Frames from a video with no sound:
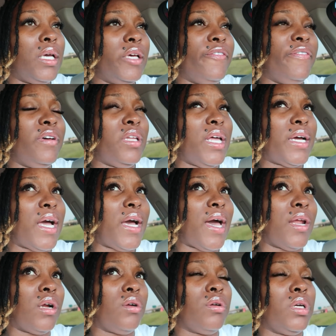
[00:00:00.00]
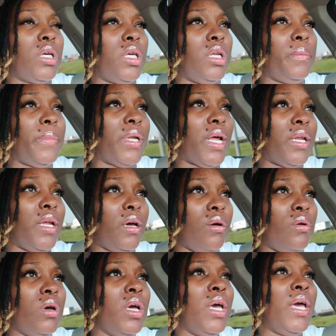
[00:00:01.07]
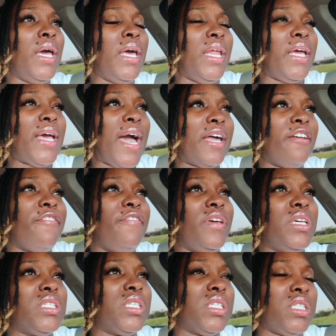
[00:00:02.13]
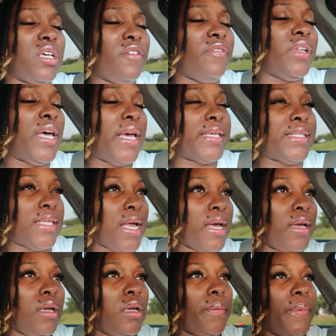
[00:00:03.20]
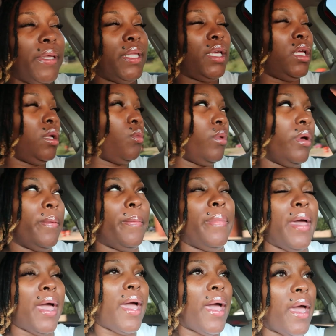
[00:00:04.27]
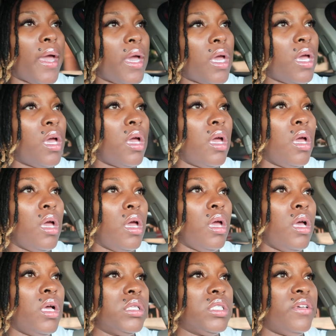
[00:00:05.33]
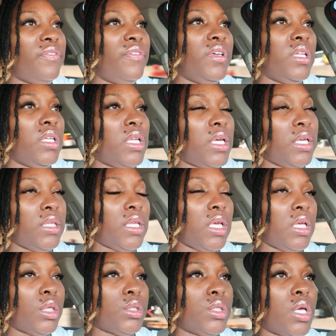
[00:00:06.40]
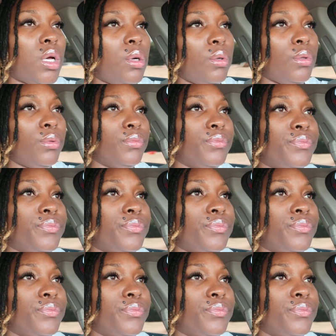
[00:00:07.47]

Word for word: it feels like I got a crick in it, but I don't. And it kind of fixed itself last night, but then it went back to feeling like that. So,